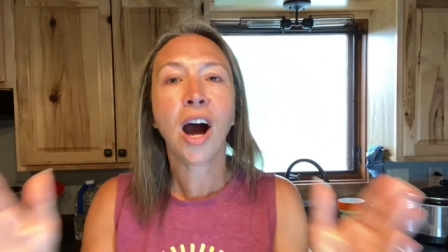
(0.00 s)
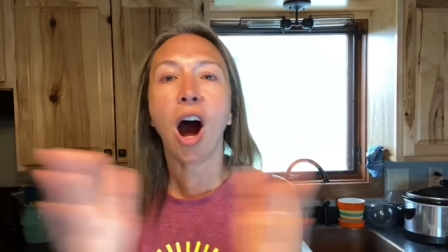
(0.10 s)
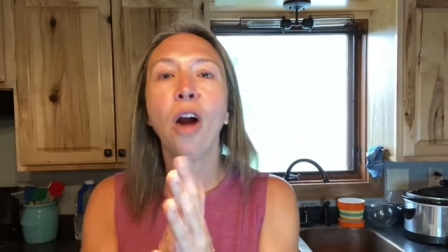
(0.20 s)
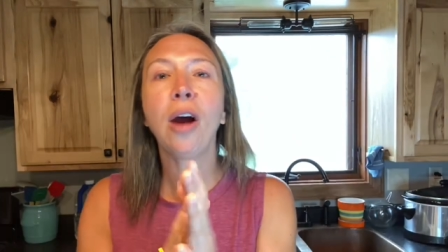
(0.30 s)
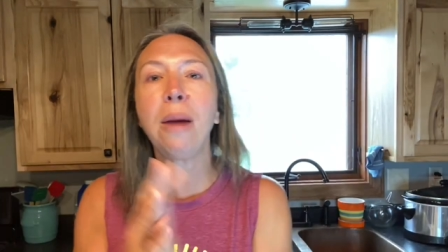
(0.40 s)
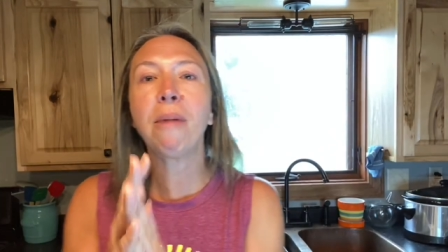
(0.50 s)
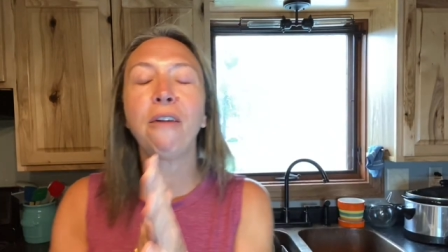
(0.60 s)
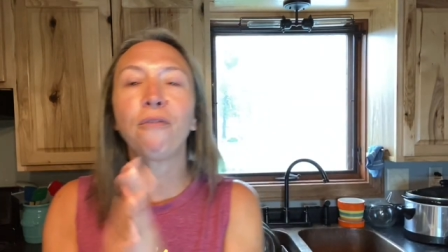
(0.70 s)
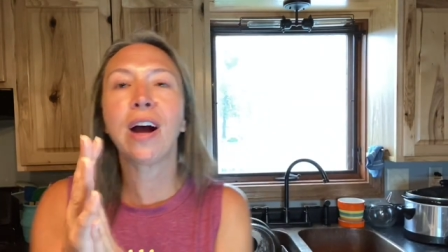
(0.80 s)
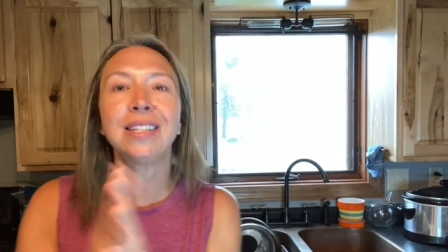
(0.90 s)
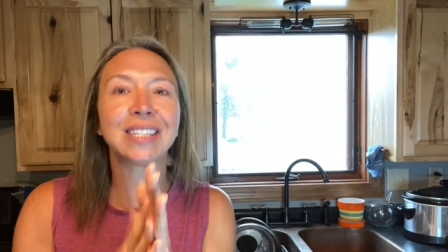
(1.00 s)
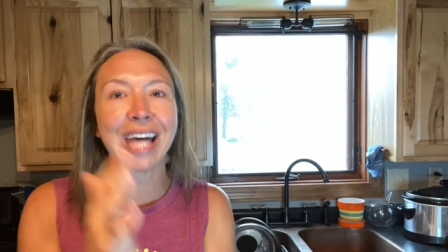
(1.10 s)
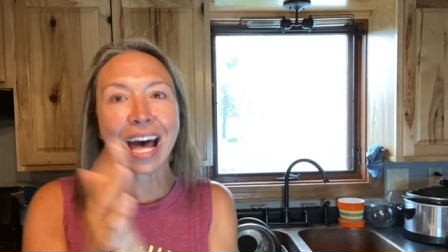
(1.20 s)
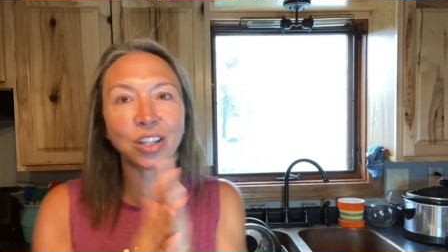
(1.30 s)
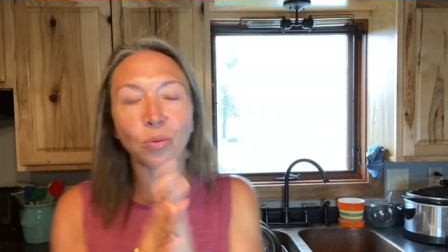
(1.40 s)
All right, my friends,
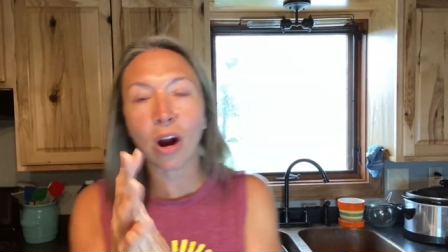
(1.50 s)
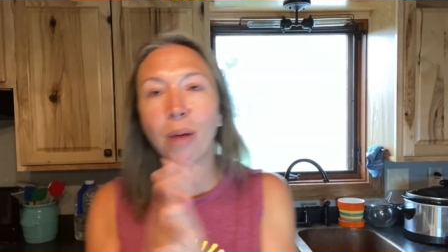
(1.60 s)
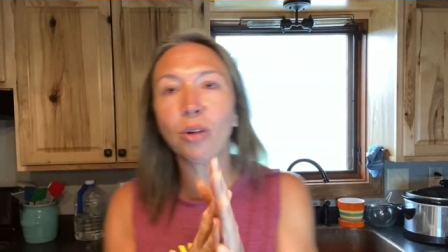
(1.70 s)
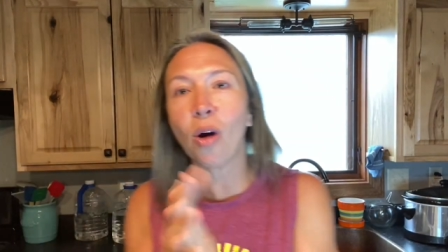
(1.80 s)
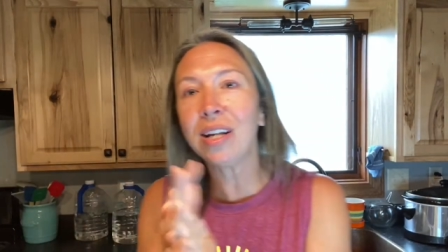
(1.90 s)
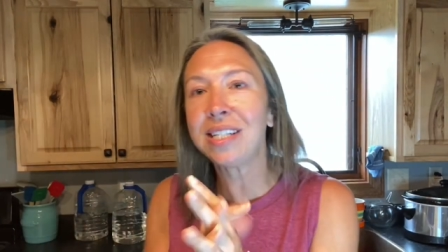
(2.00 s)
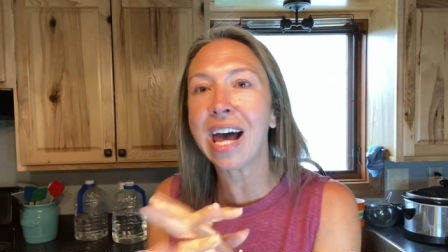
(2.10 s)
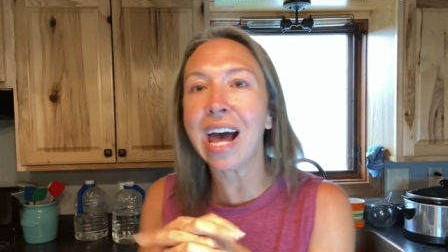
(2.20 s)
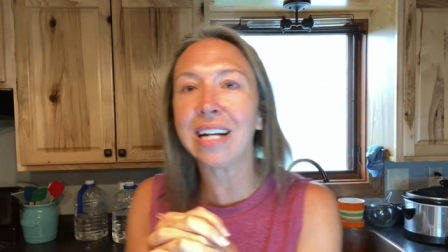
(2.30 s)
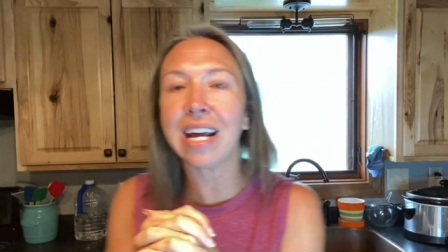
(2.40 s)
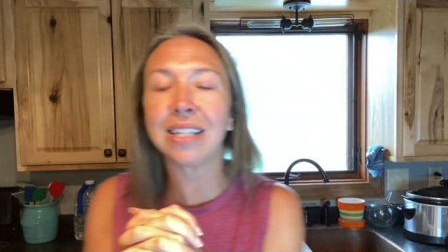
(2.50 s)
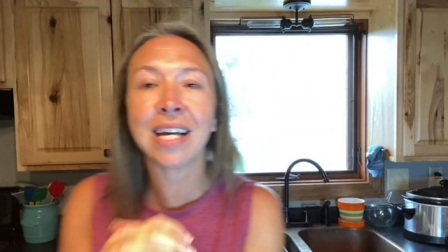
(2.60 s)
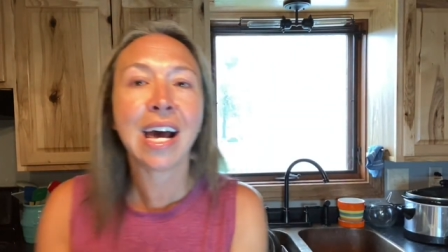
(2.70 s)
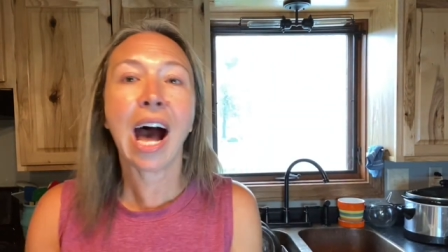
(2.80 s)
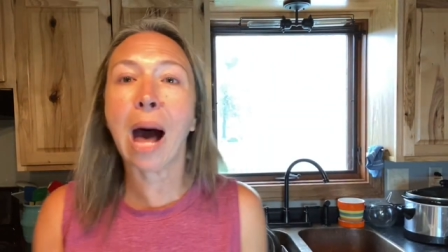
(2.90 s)
that's where I'm going to end it.
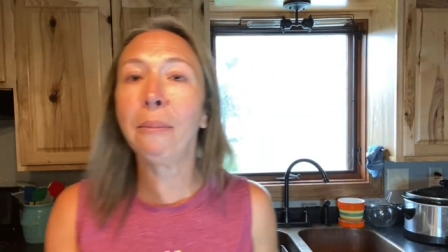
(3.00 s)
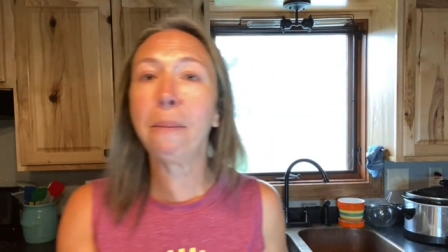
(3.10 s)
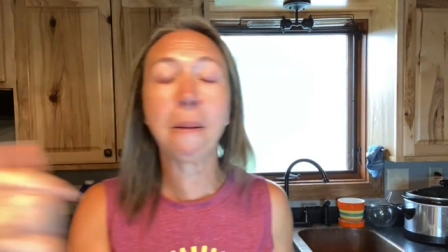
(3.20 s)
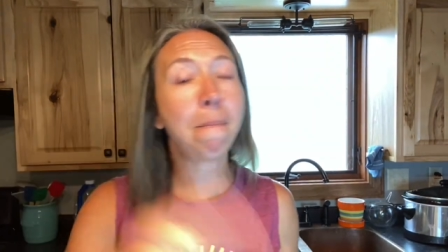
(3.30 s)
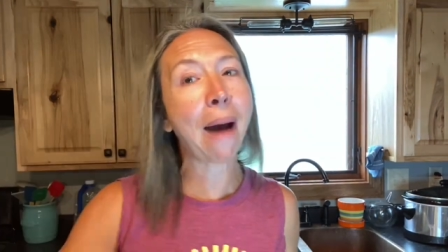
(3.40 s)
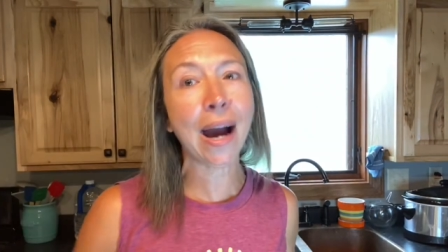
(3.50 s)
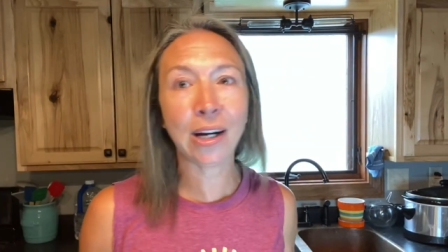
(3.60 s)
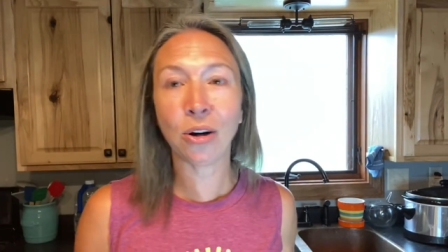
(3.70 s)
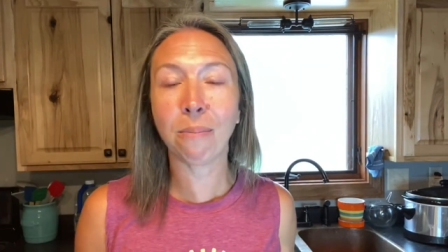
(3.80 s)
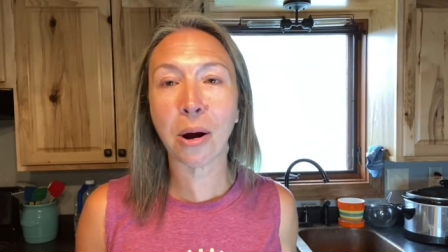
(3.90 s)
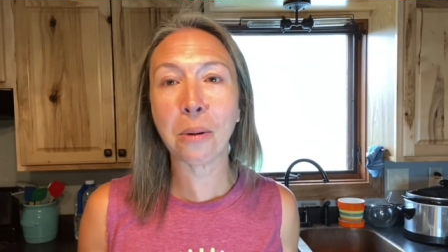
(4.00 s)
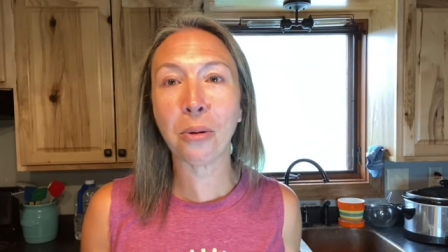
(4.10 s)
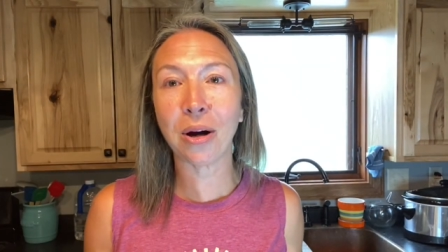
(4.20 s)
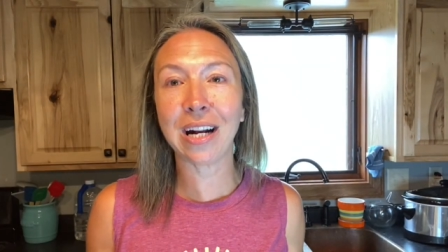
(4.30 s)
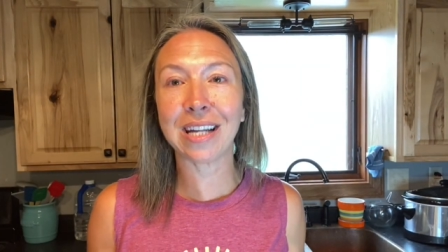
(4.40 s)
I'm going to be back here tomorrow
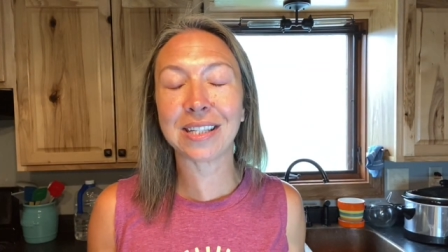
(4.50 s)
morning at